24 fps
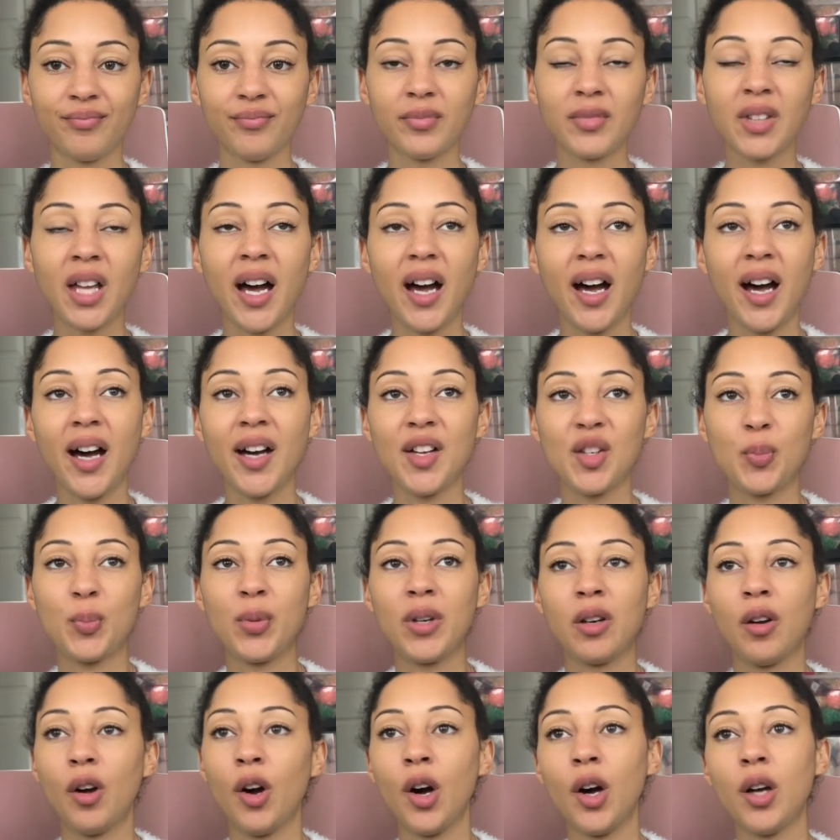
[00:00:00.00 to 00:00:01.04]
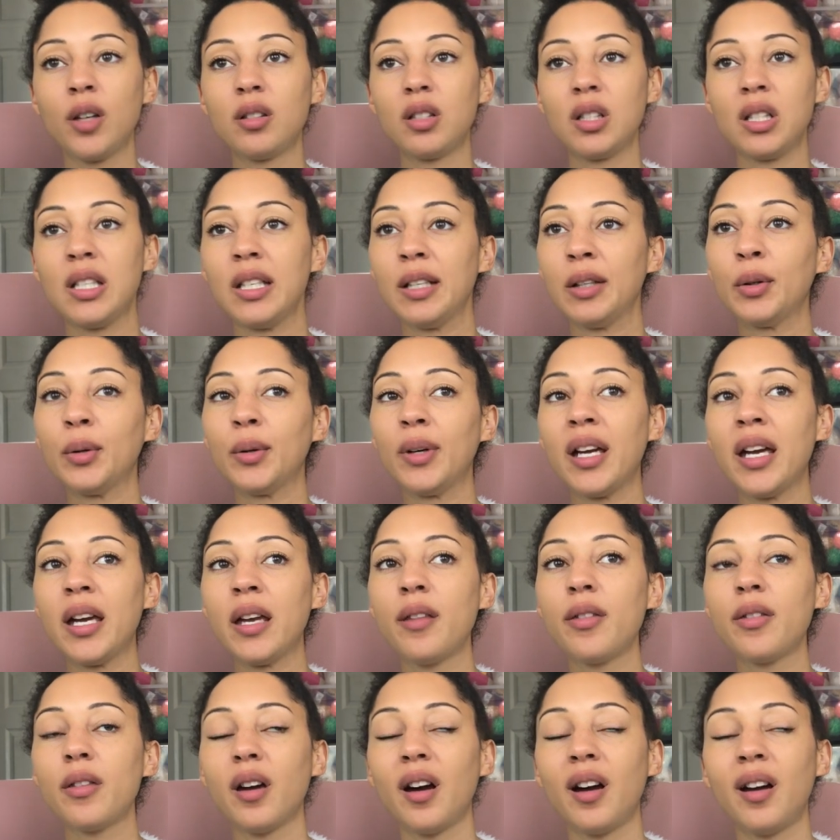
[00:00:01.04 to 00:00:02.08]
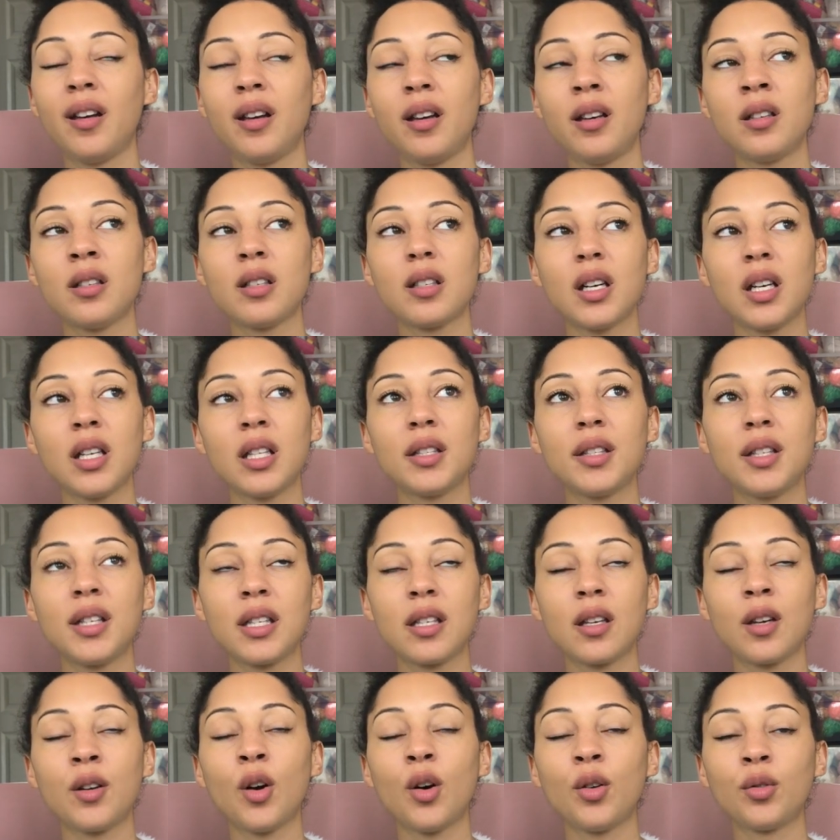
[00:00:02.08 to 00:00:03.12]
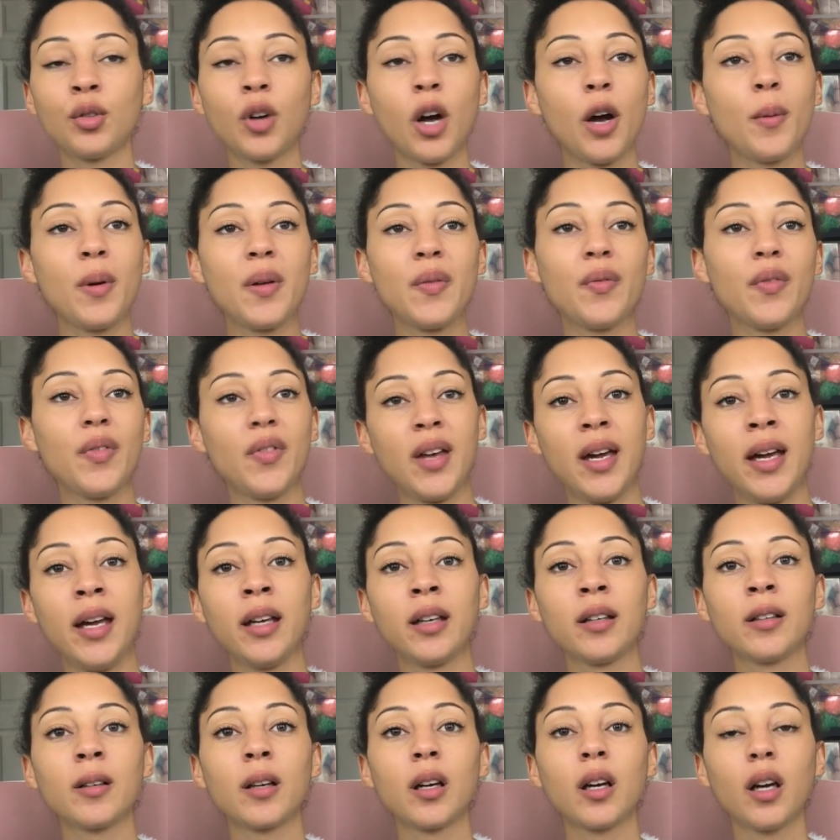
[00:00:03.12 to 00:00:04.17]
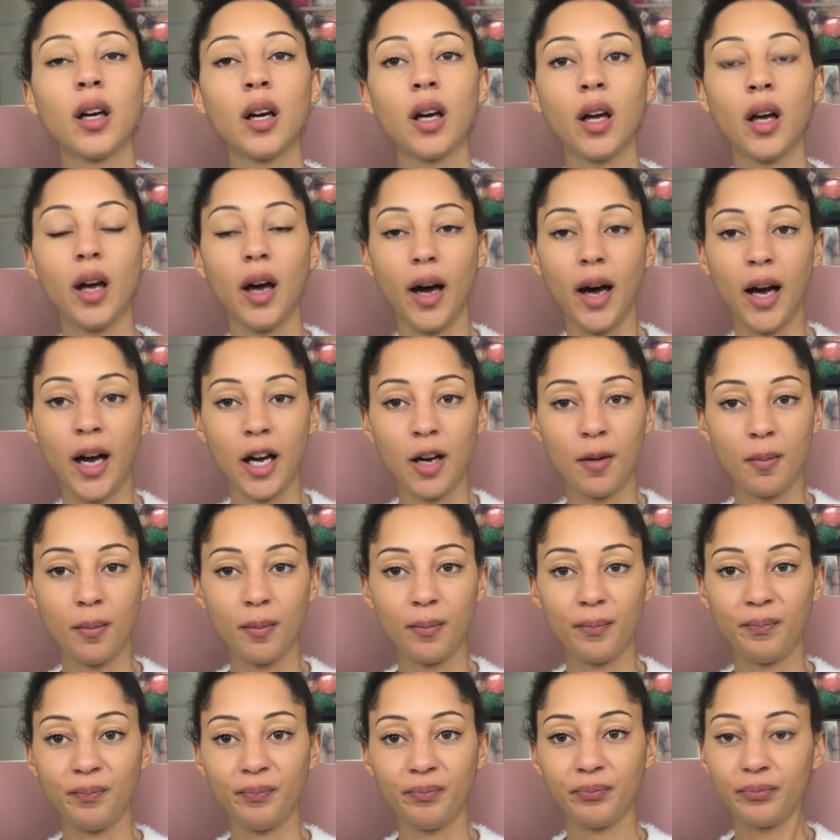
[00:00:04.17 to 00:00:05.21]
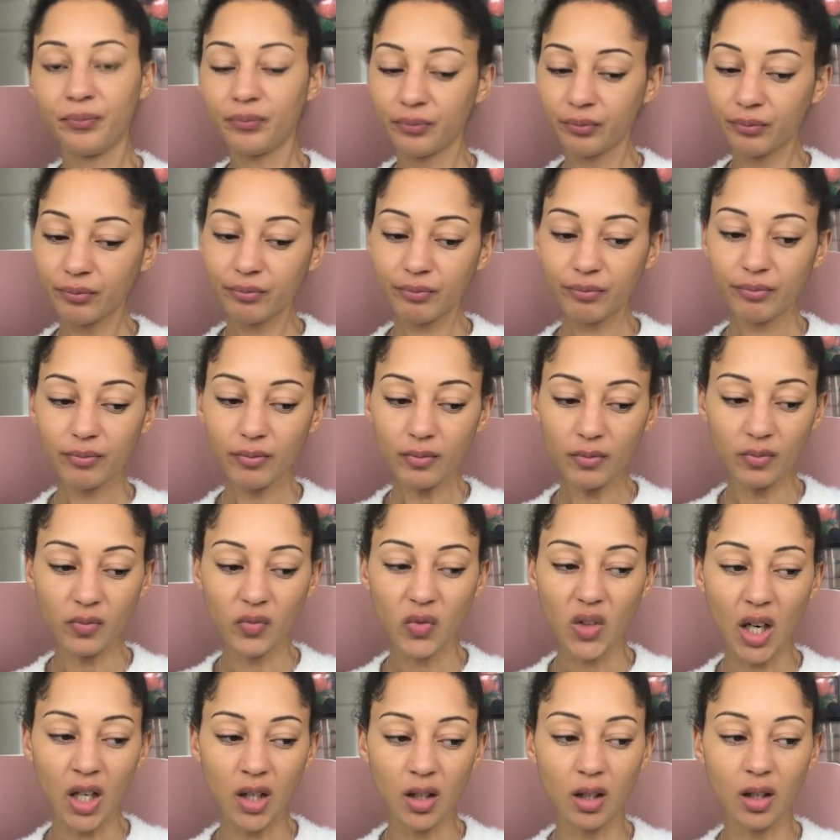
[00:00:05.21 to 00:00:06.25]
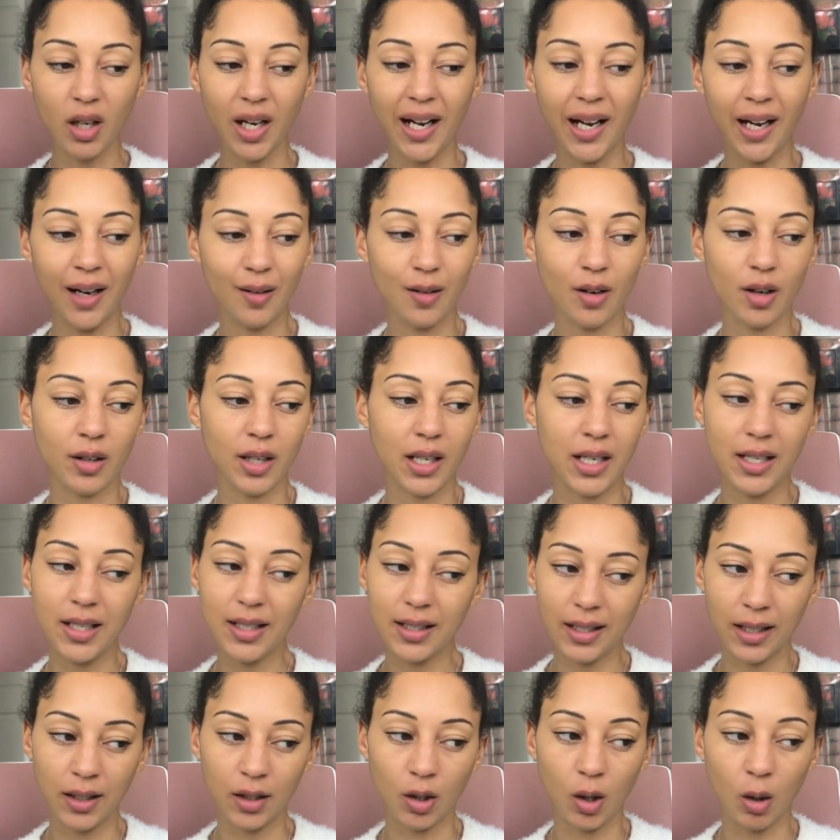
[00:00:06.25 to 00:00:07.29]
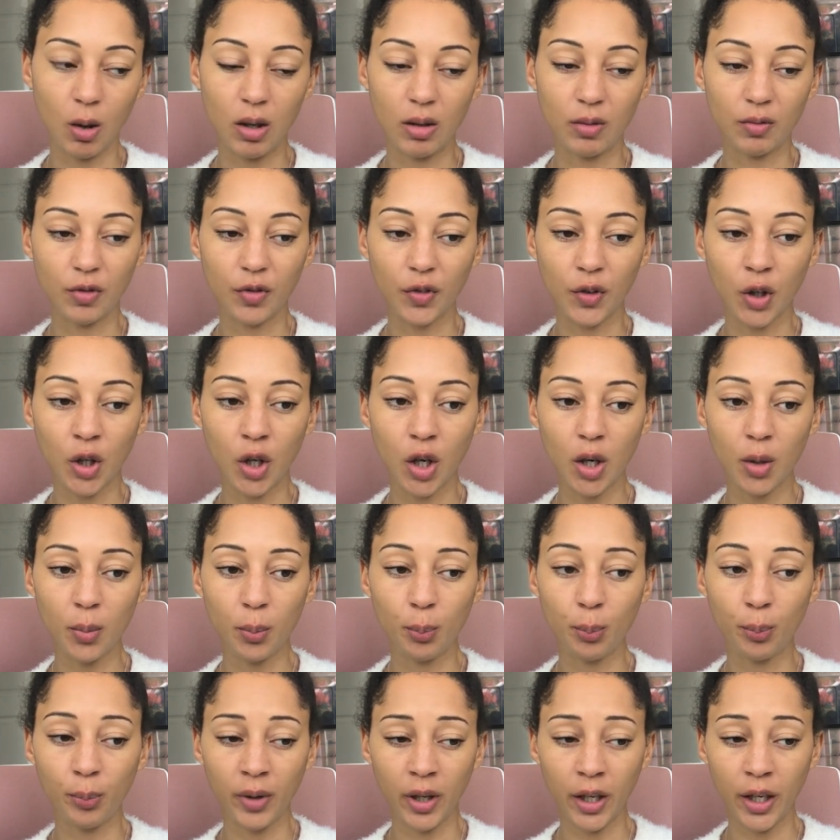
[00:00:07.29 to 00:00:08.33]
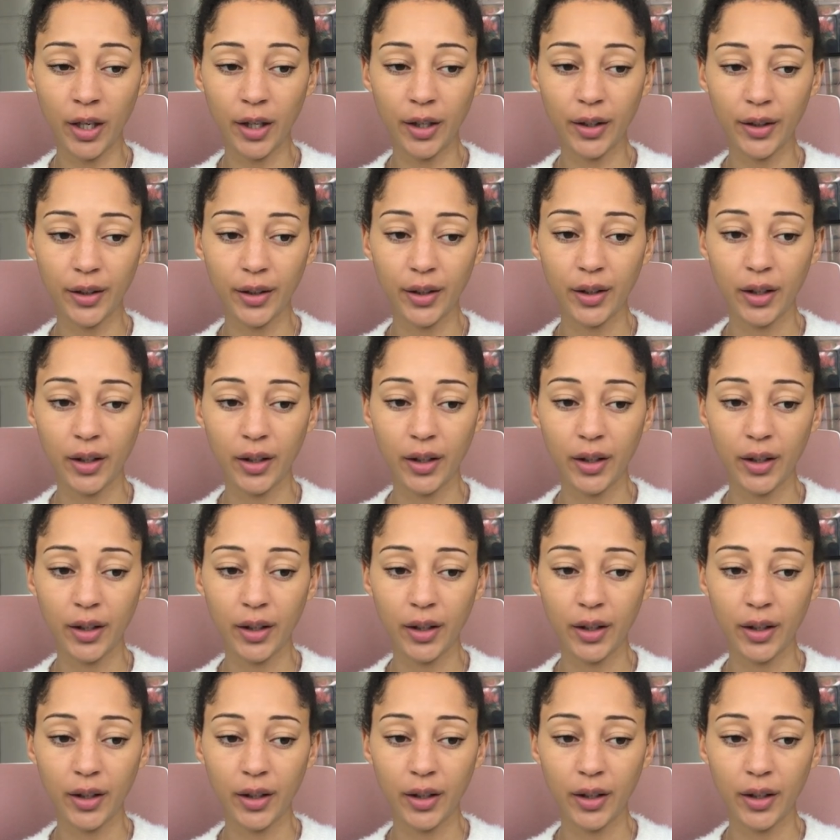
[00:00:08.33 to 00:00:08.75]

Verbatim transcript: that has been hard to deal with, and it's an ongoing thing. um I don't know how long it is going to go on for, but